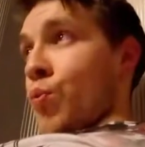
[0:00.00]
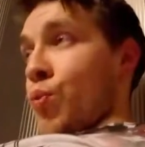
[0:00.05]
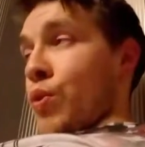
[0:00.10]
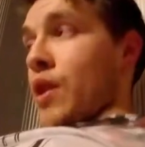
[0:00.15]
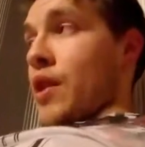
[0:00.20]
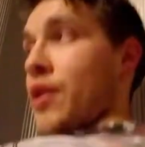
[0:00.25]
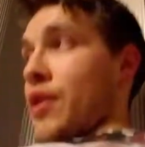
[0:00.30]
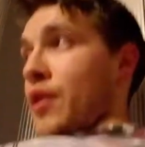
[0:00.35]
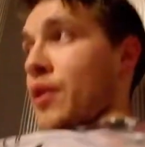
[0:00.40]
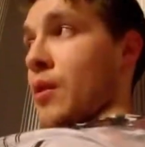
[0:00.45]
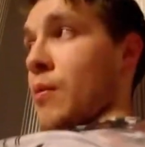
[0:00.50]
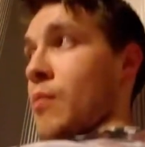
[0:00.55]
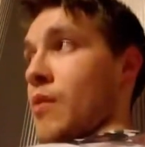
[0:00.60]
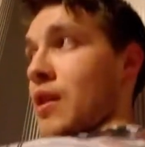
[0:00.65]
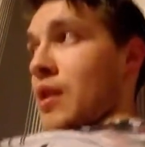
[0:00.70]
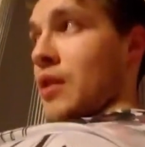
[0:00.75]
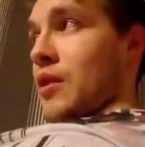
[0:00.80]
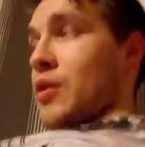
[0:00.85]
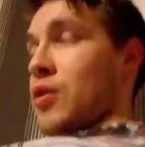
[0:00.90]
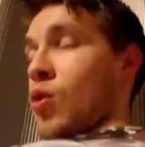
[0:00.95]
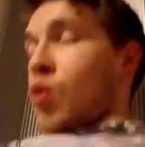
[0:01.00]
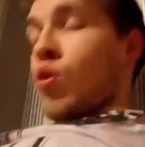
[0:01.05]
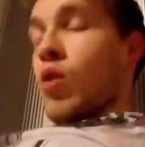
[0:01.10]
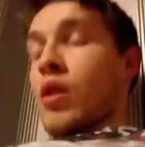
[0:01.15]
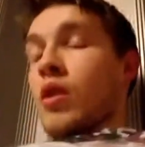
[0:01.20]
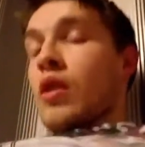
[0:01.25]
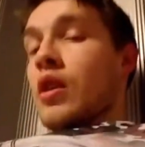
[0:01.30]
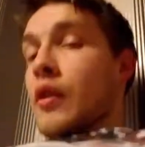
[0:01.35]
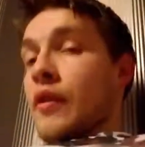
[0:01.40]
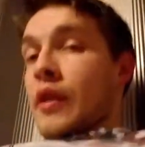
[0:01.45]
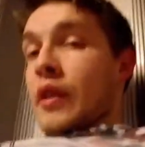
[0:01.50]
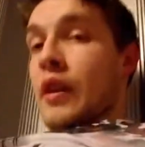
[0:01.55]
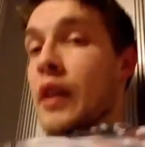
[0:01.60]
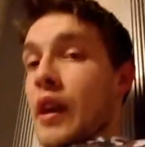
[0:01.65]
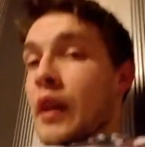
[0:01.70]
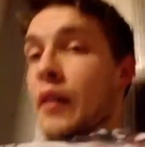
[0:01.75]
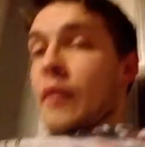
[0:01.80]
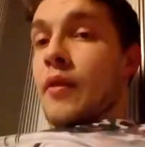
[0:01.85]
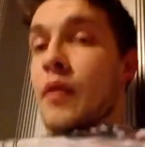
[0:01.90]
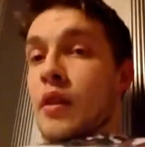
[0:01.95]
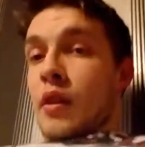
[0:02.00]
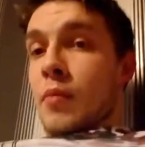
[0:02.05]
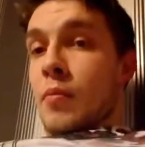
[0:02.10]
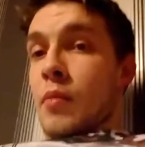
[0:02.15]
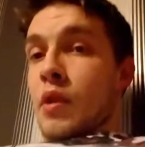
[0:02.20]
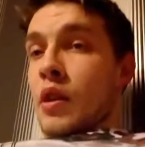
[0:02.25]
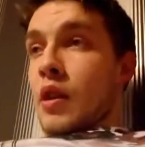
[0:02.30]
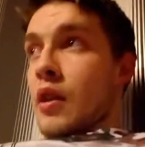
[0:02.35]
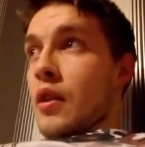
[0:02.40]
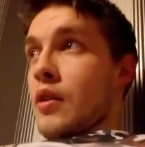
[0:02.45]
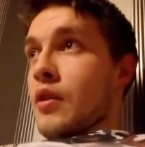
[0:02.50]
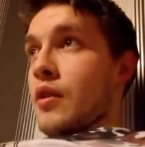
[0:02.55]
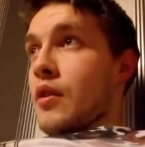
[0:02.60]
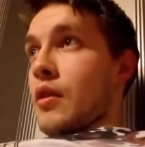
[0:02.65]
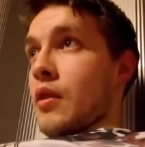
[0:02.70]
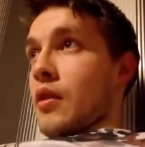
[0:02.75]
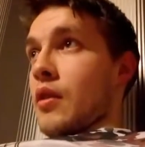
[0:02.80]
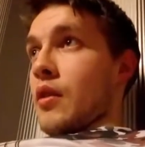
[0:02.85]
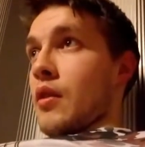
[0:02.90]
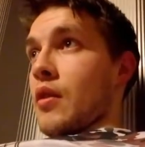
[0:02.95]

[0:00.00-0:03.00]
with my slogan "Live a Day," it means